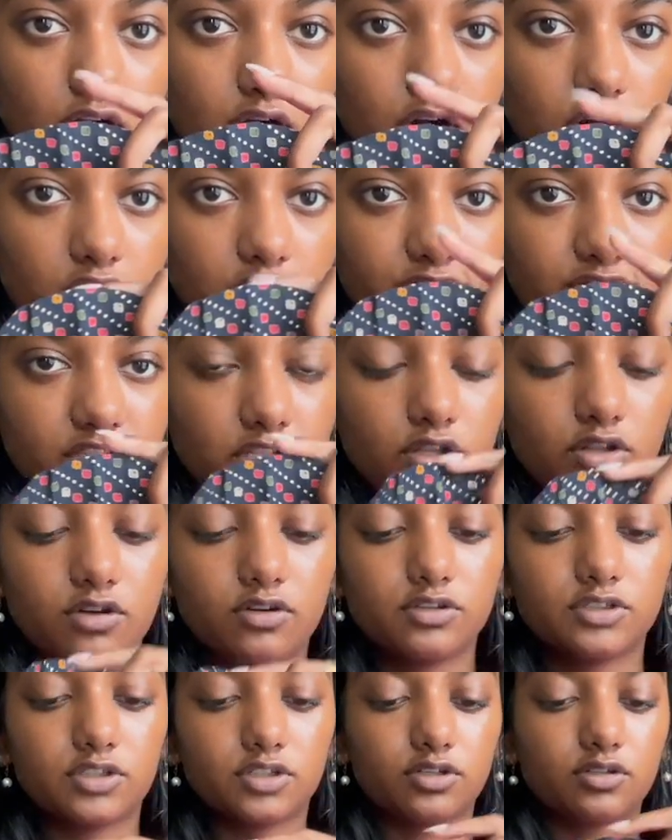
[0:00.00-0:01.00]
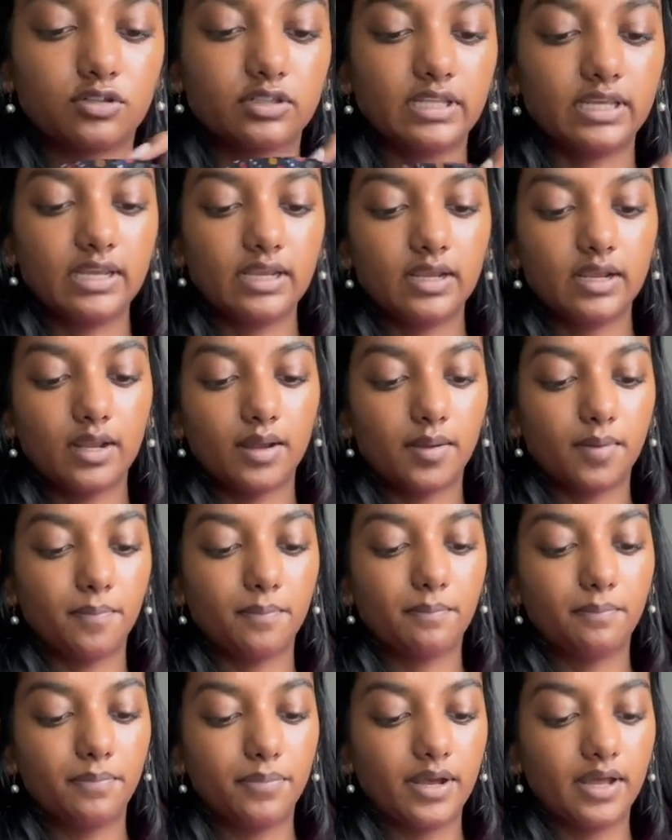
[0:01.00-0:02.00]
of the little circle thing,
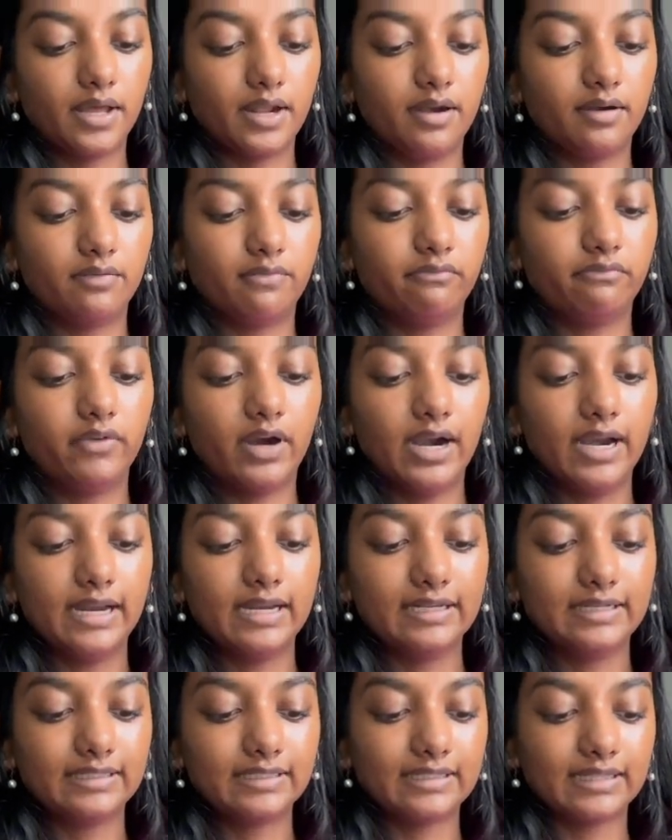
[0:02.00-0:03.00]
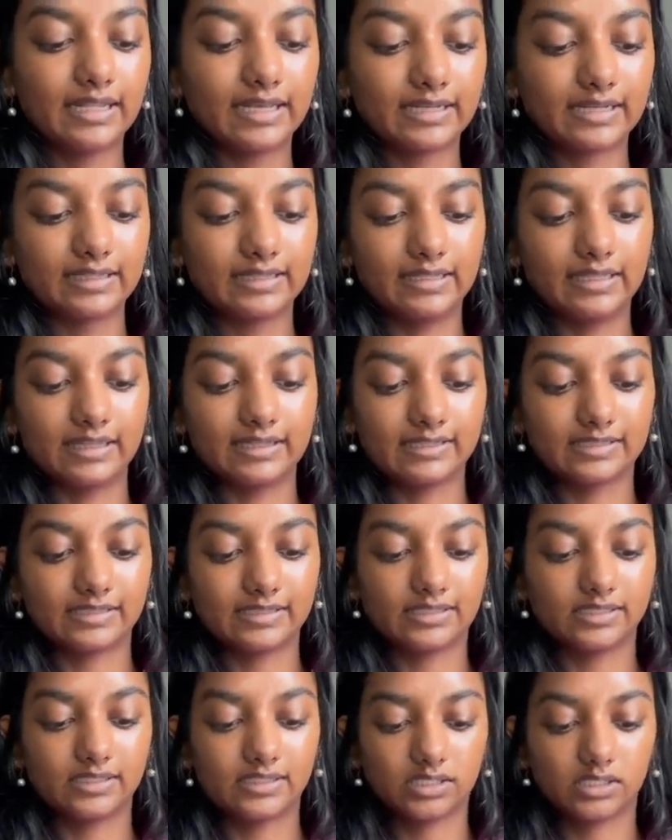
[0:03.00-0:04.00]
put it right like
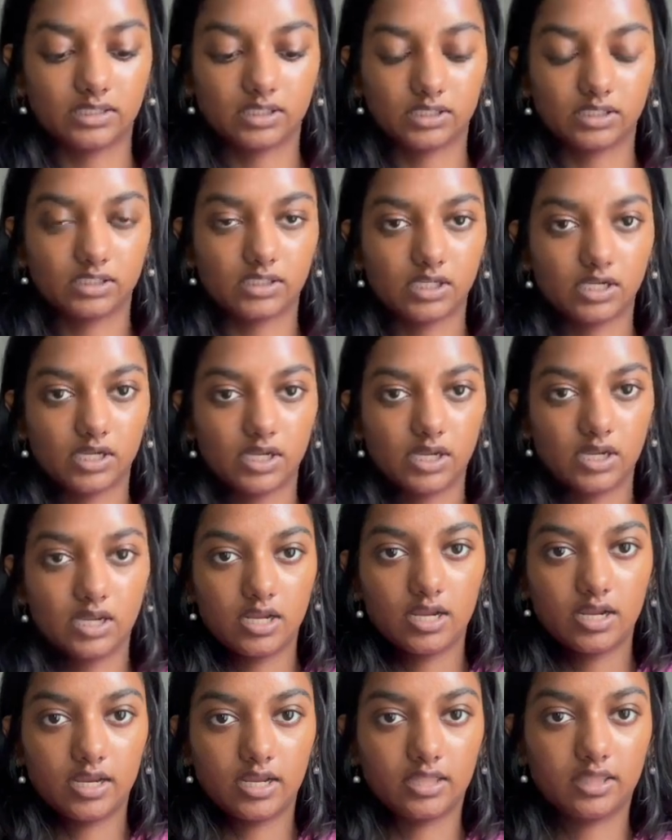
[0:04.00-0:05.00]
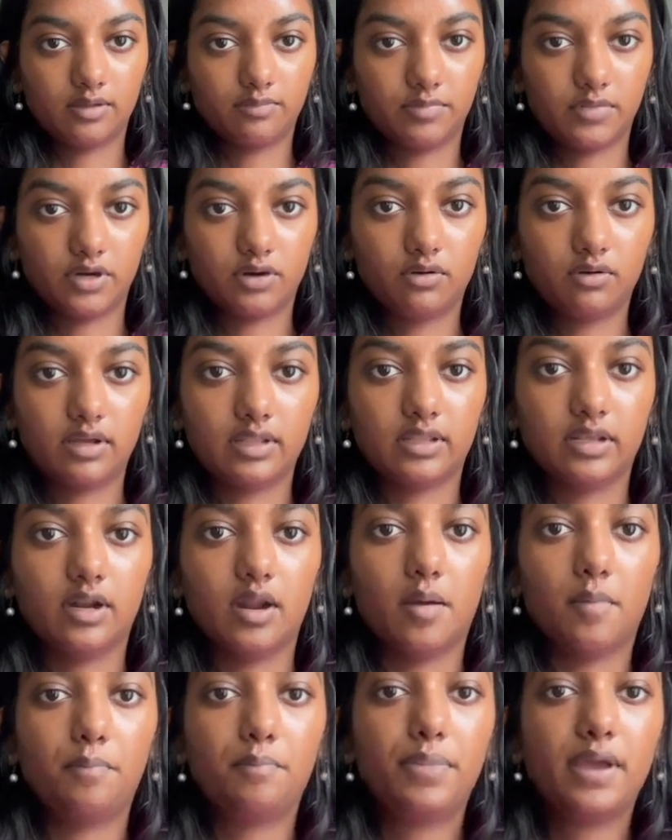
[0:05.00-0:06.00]
this in the middle, and then
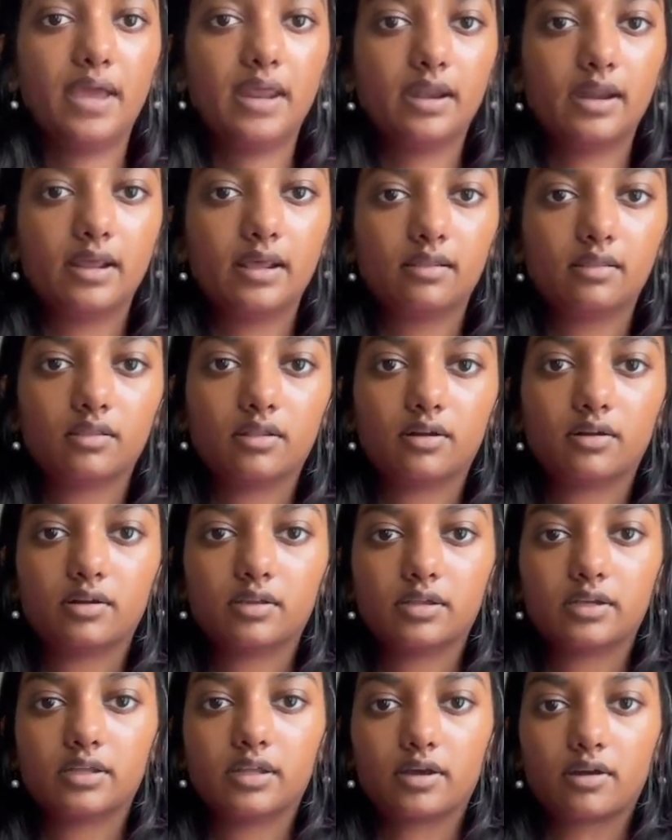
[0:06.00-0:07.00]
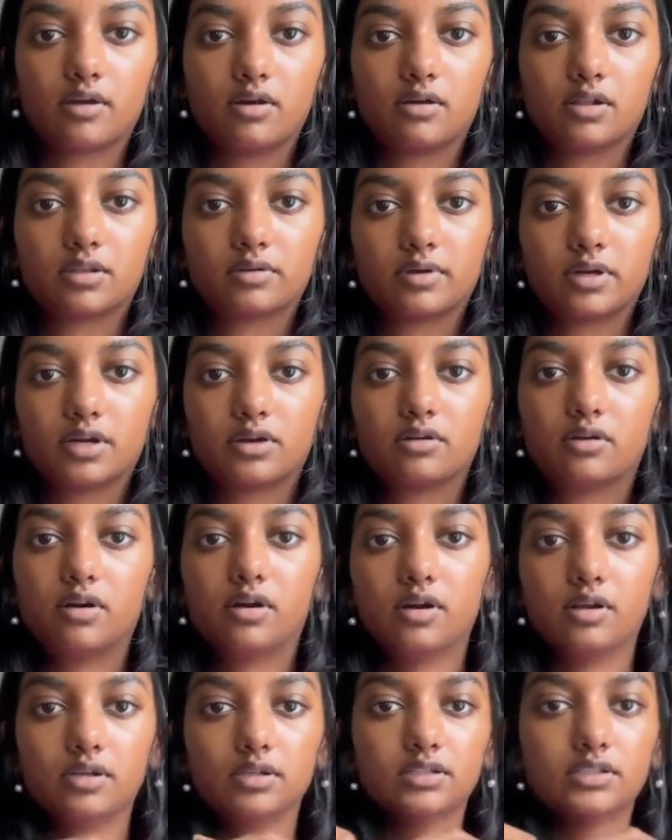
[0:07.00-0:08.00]
pin it literally like all the way
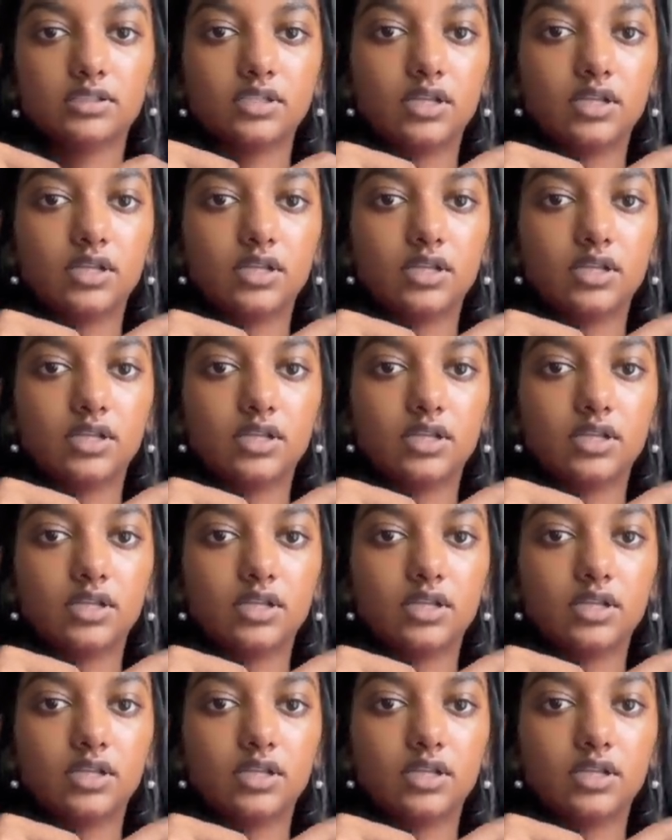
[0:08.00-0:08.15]
across,